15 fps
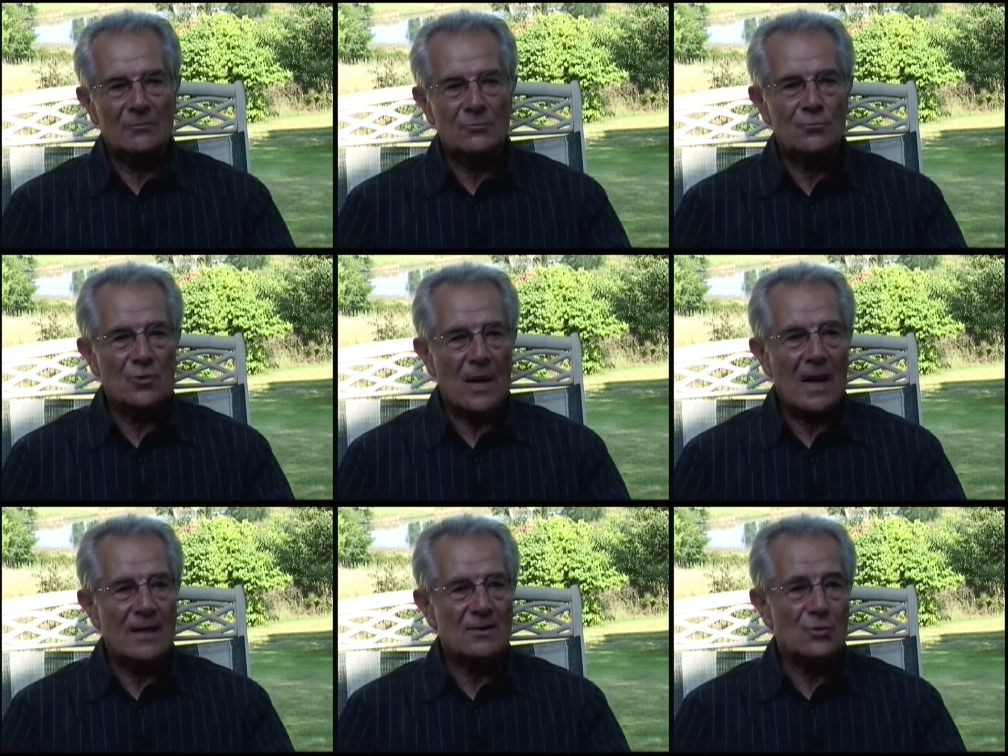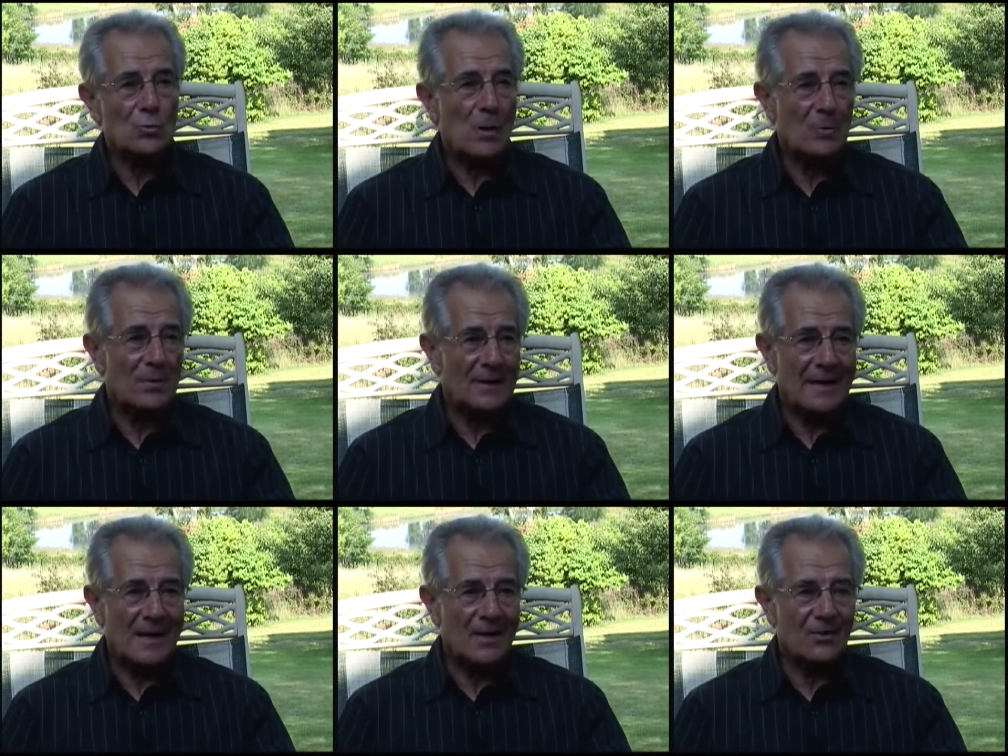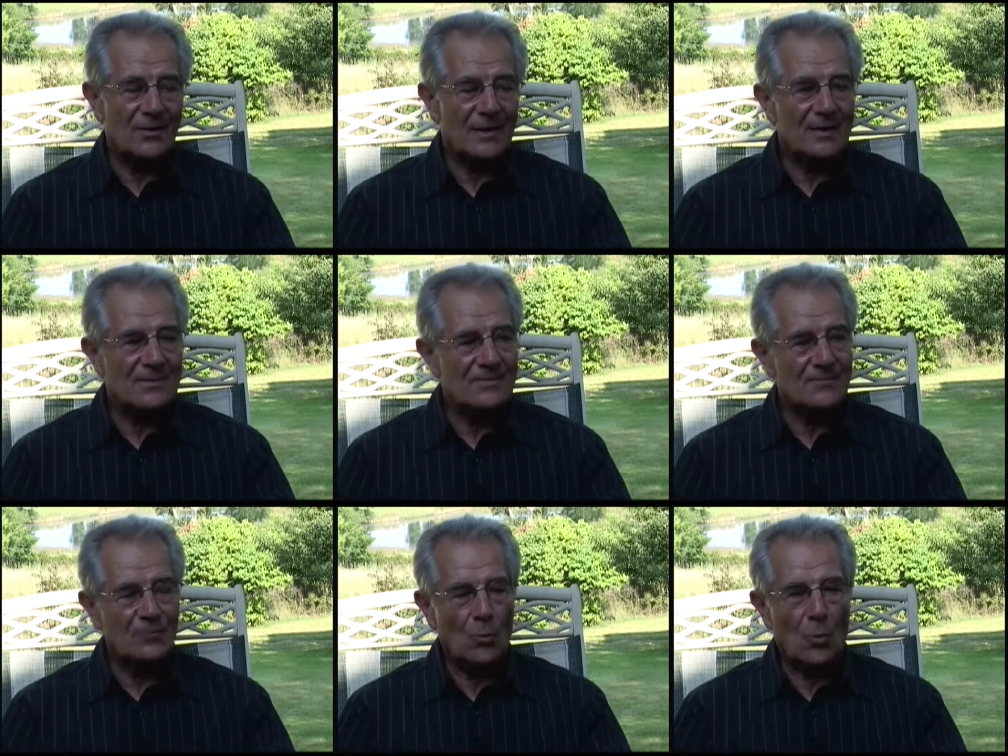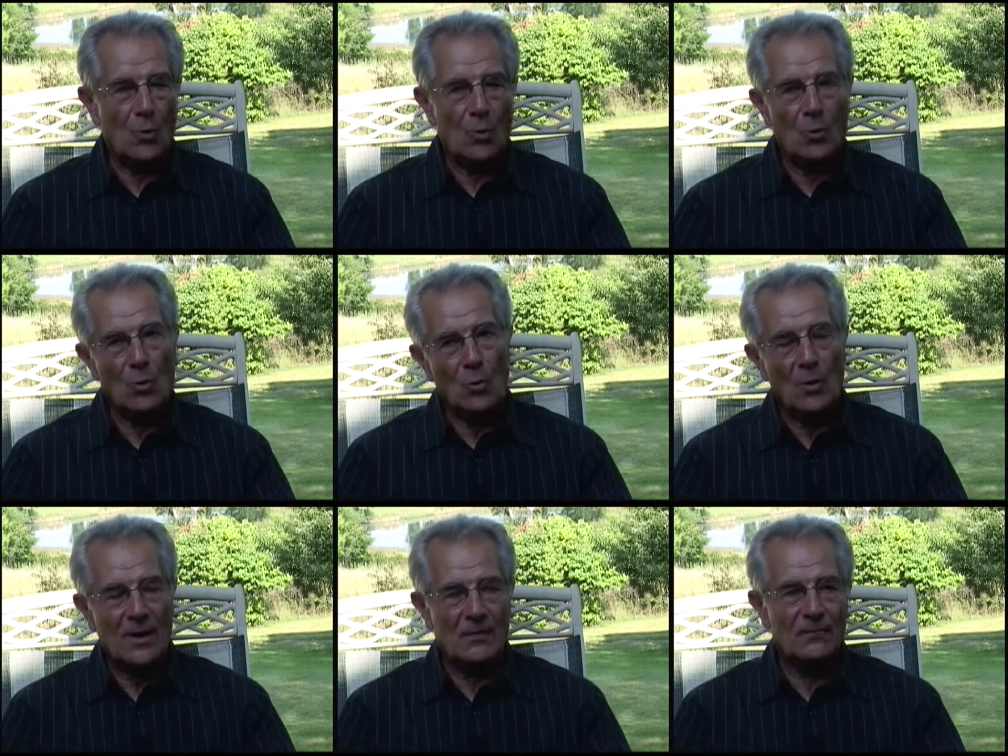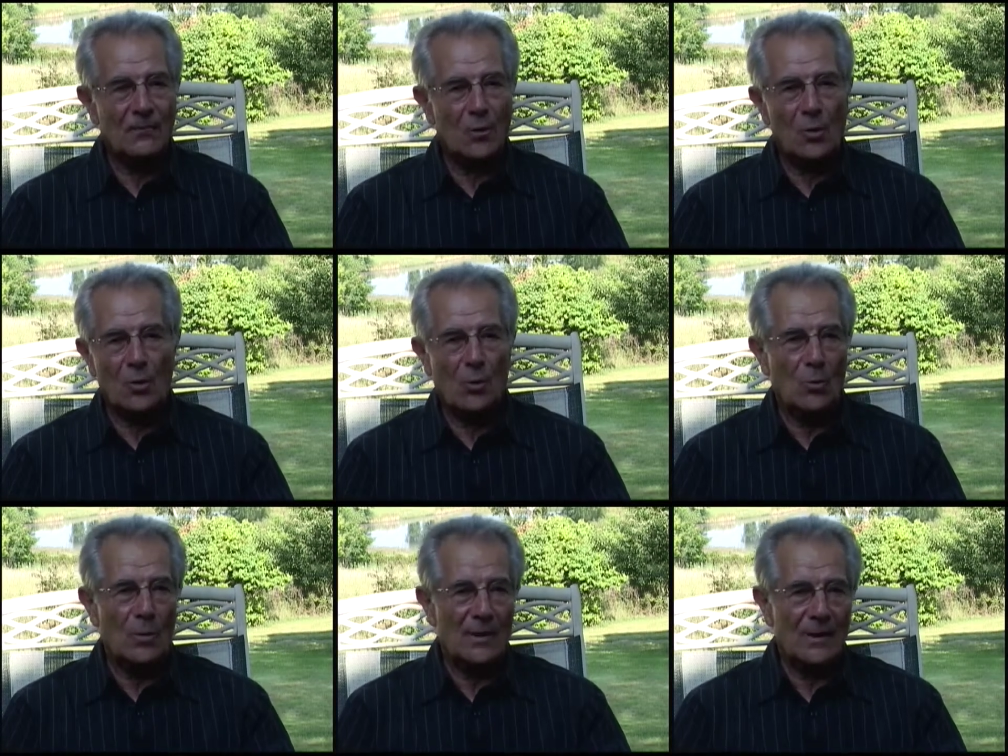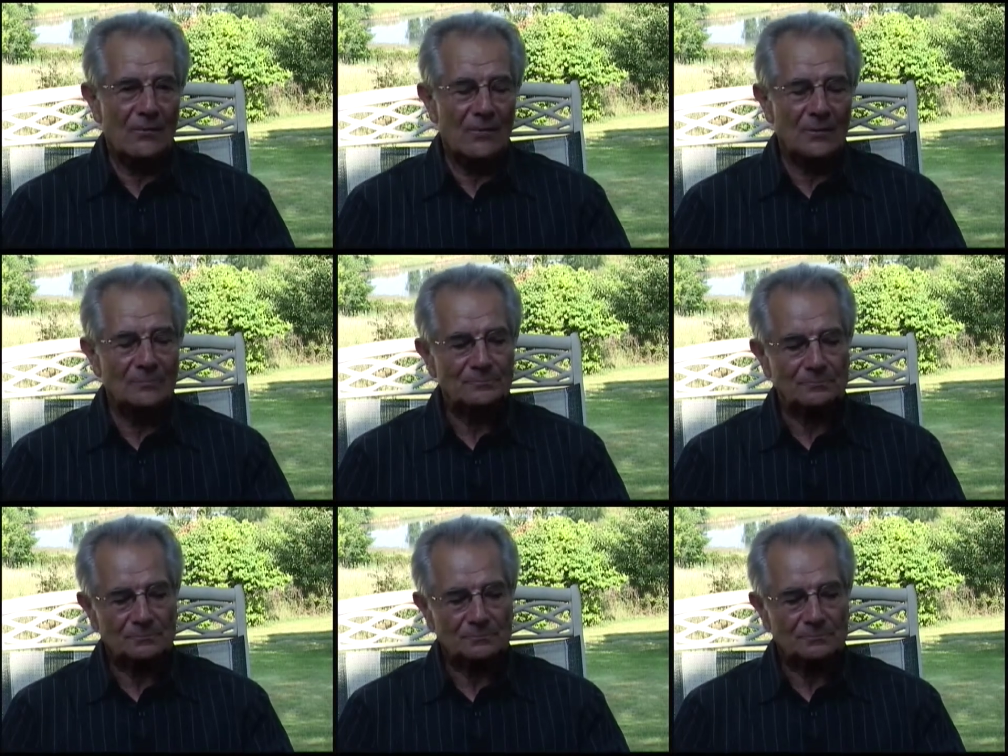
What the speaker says: dry swamping areas for water flow, whatever.